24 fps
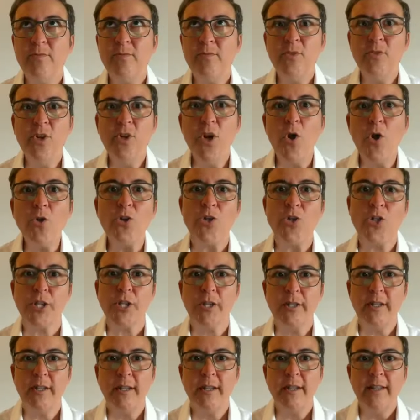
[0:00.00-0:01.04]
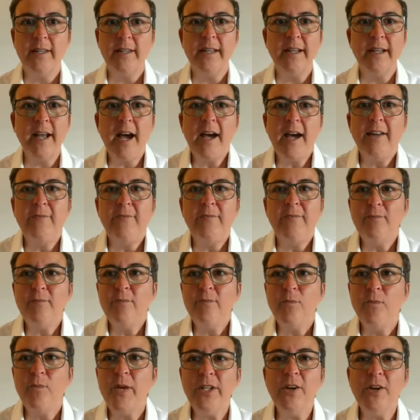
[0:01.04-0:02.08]
notion that
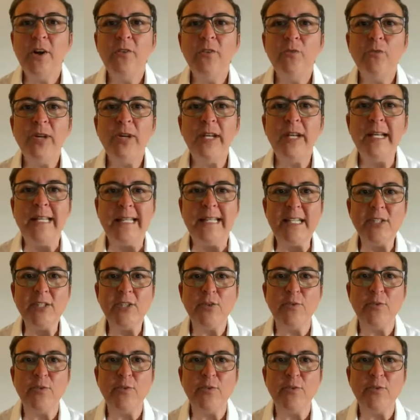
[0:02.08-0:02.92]
we don't really need